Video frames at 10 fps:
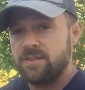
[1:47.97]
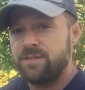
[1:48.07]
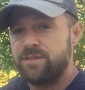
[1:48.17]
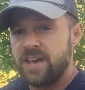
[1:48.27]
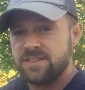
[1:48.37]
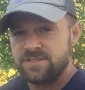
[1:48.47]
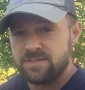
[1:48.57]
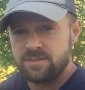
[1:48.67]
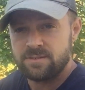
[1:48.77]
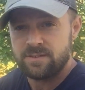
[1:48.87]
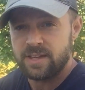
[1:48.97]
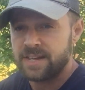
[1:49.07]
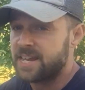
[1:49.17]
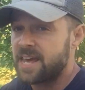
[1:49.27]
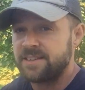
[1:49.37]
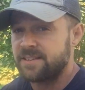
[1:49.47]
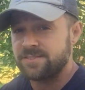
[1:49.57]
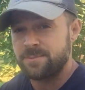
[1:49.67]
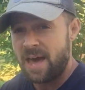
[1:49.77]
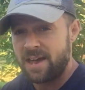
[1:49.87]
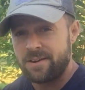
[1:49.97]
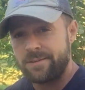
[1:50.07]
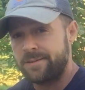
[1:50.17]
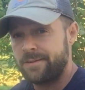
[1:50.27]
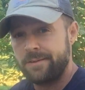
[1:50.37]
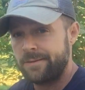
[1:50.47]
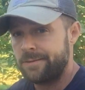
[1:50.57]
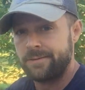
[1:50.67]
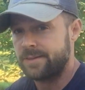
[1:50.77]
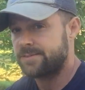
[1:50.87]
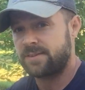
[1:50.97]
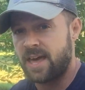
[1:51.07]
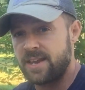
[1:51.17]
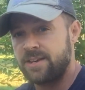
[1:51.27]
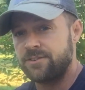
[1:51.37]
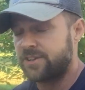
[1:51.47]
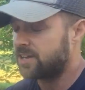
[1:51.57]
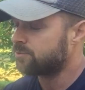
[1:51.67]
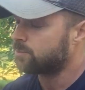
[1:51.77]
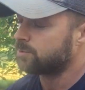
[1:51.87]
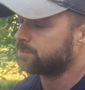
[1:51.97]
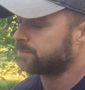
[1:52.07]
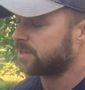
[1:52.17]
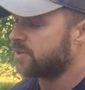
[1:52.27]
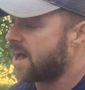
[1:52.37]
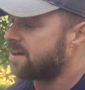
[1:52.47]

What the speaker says: and the face. And again, it doesn't matter. It's kind of interchangeable, but you